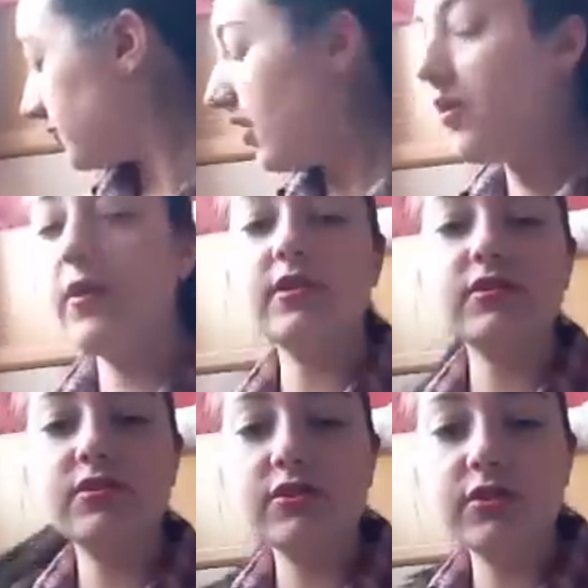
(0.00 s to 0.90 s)
I went
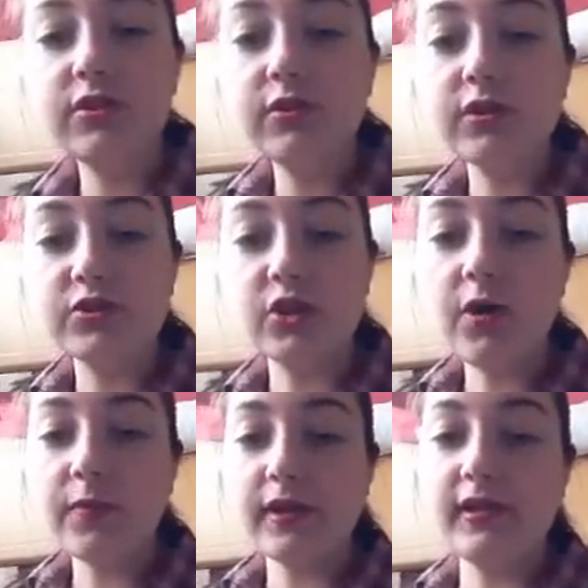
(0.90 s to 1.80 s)
to a
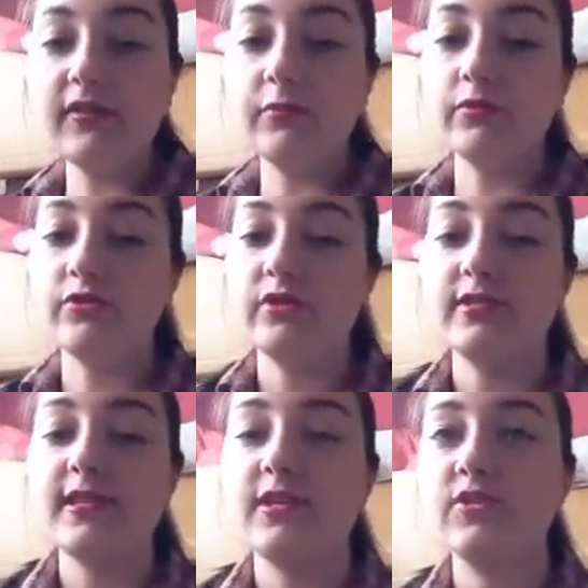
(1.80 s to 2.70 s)
shop in Liverpool
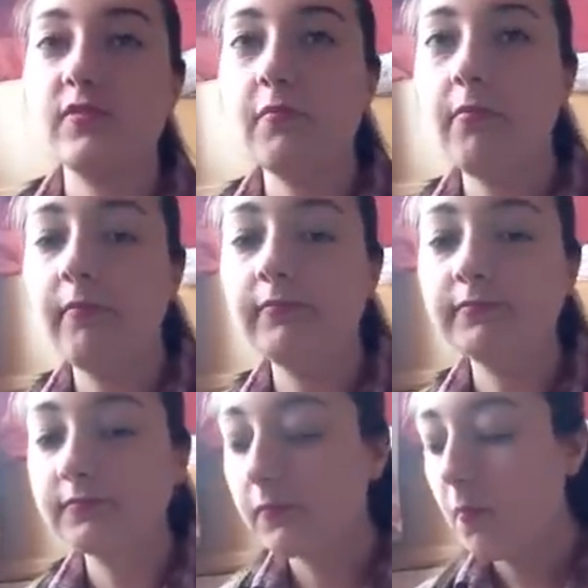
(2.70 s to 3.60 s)
Street Station
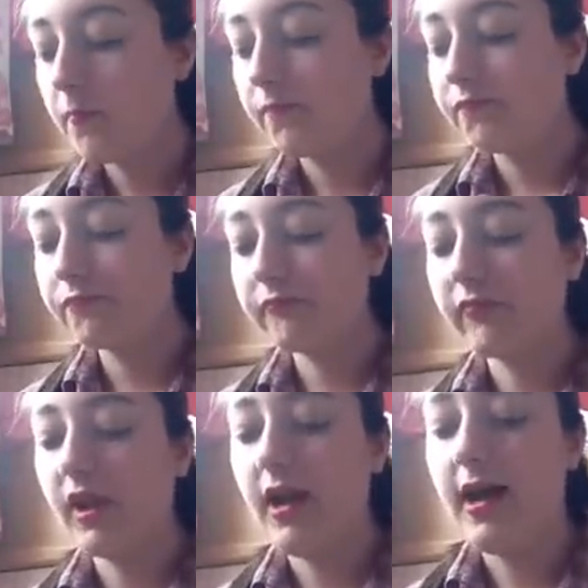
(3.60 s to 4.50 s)

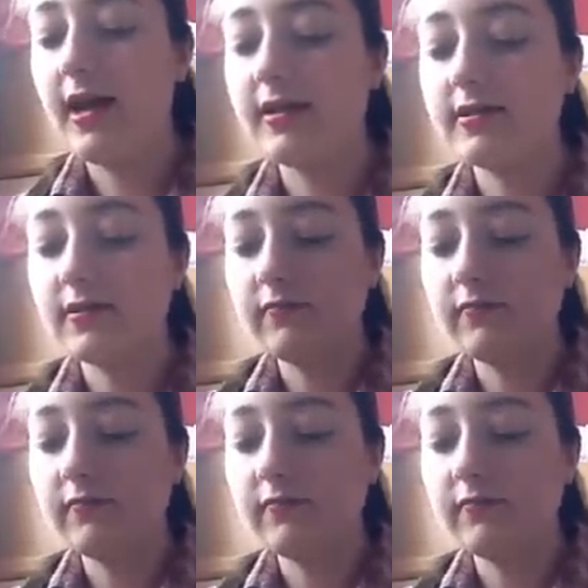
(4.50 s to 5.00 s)
and